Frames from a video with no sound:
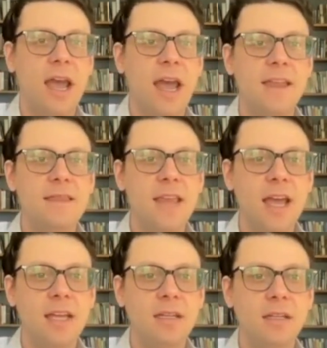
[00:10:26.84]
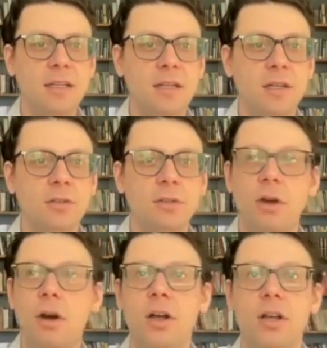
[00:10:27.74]
And then
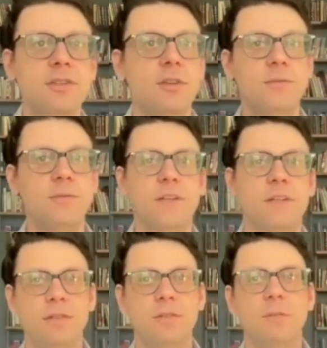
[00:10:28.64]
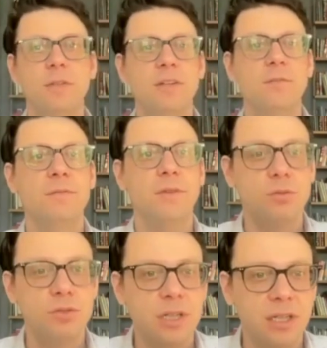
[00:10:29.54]
you're also filled with
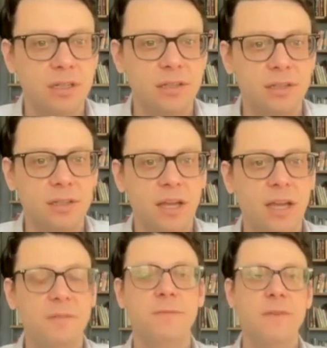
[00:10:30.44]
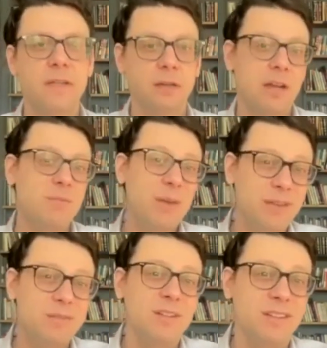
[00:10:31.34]
confusion and fear and maybe
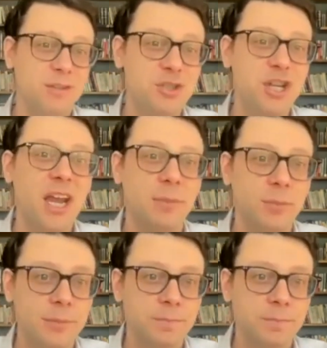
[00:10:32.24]
even a little shame.